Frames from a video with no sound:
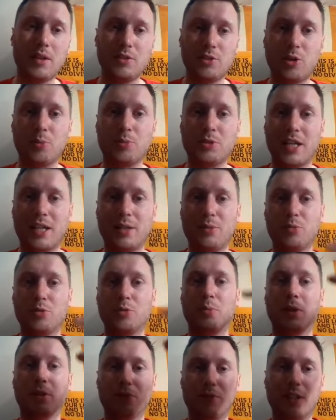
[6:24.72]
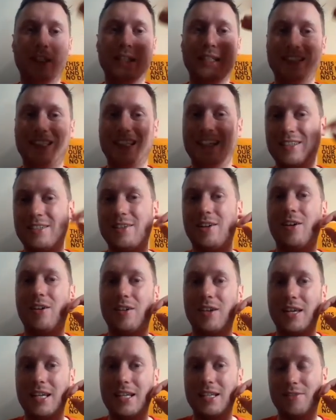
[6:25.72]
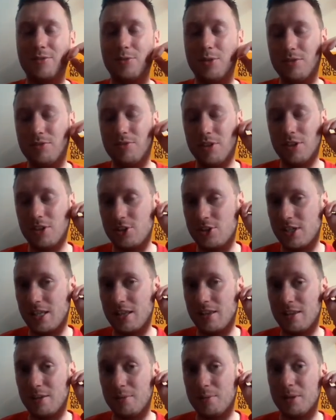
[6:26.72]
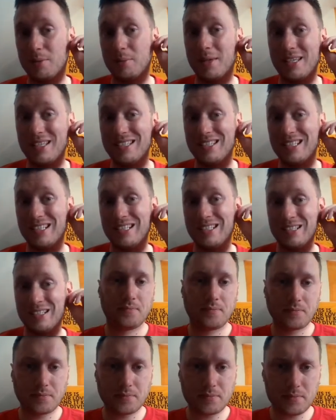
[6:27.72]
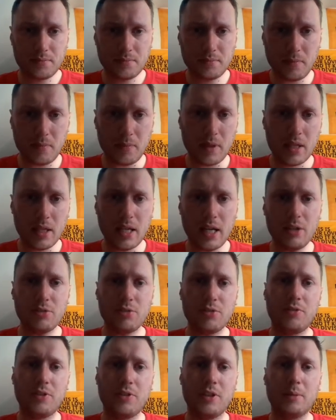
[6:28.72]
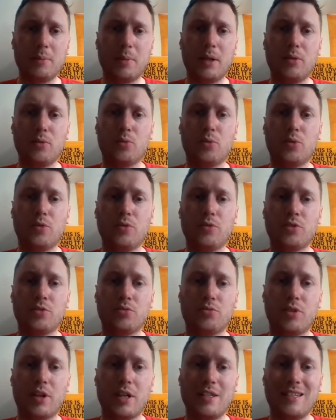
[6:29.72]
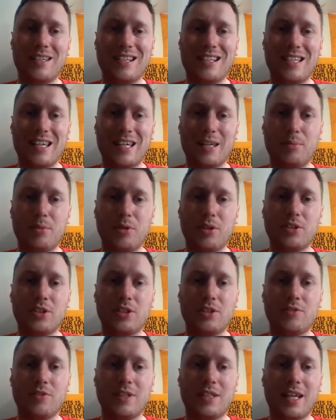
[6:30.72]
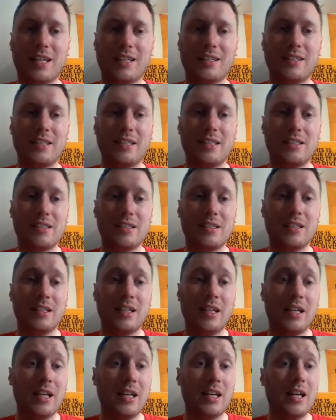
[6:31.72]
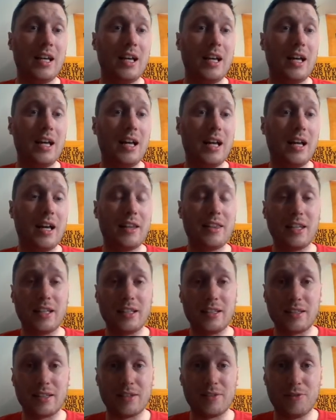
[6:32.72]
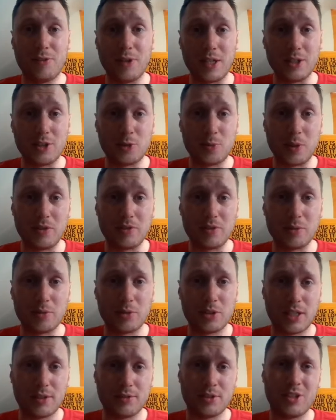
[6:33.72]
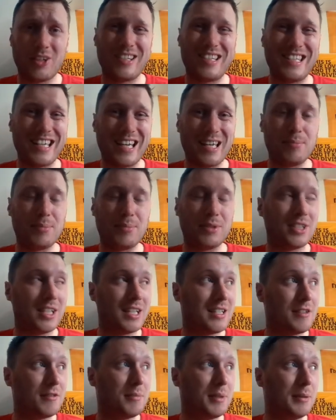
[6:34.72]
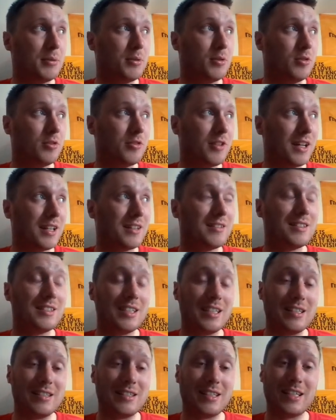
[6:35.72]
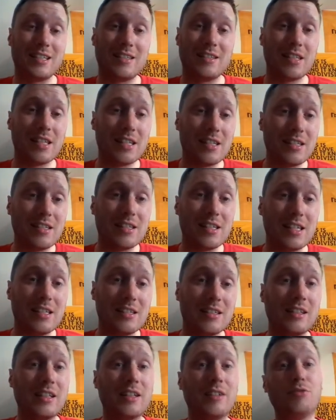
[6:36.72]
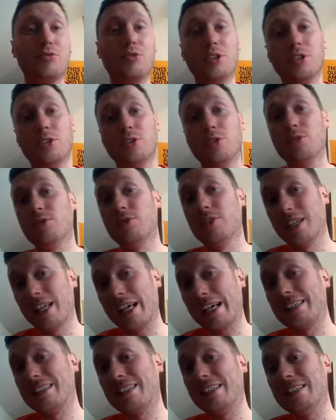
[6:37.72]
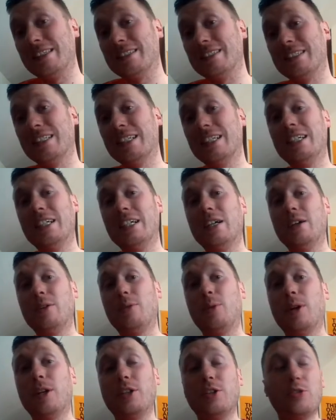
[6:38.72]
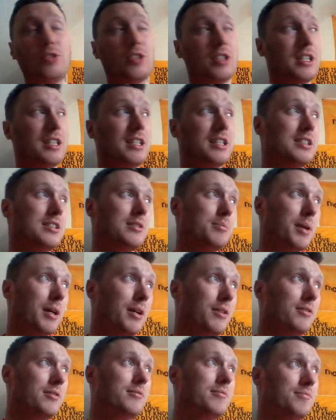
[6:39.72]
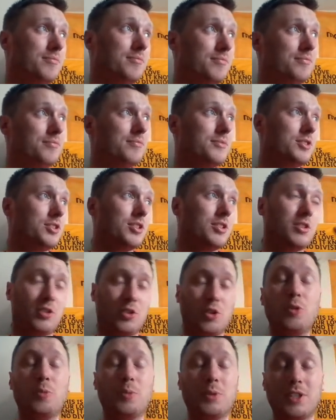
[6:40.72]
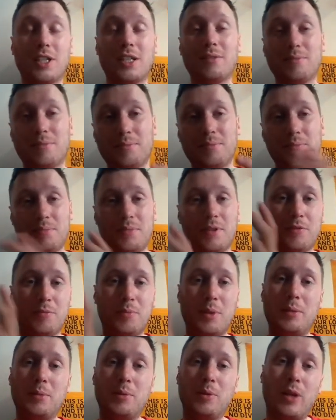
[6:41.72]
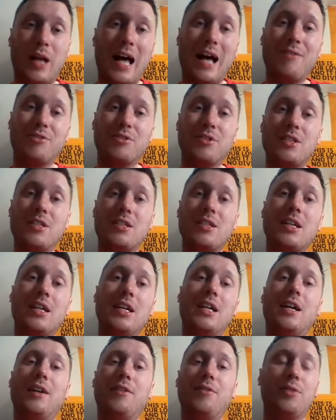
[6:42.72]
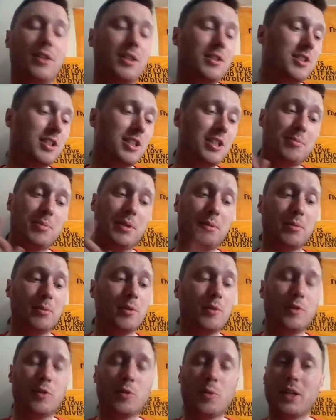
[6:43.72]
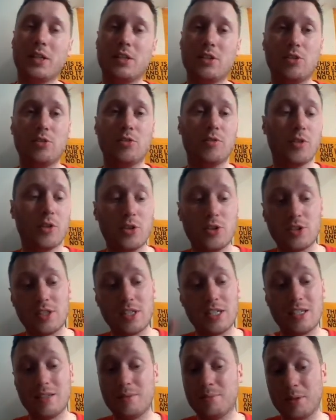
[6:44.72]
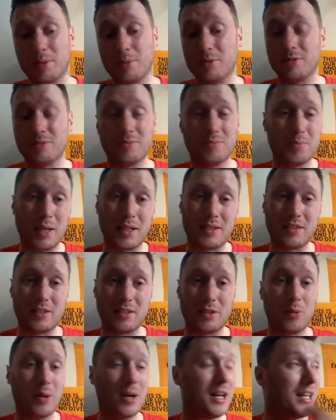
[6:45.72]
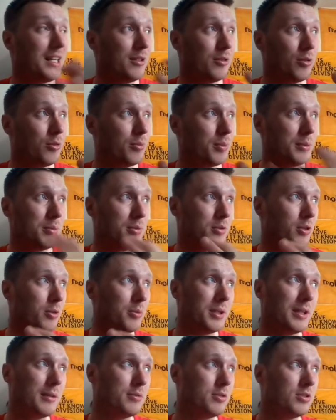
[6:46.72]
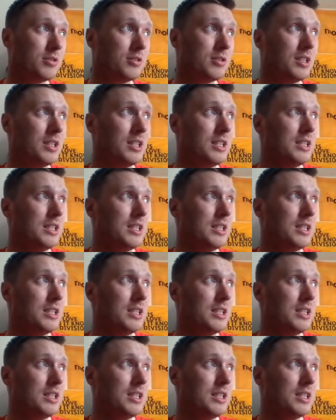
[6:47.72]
top 10 would be a realistic target. If we could finish 10th, that'd be amazing. How do you feel about Wolves raising ticket prices for next season? I think the figures speak for themselves. 98% of people who've had season tickets this season have renewed for next season, where usually it's about, so there's a 2% of people haven't, if you consider people moving away to university, people passing away, or people not being able to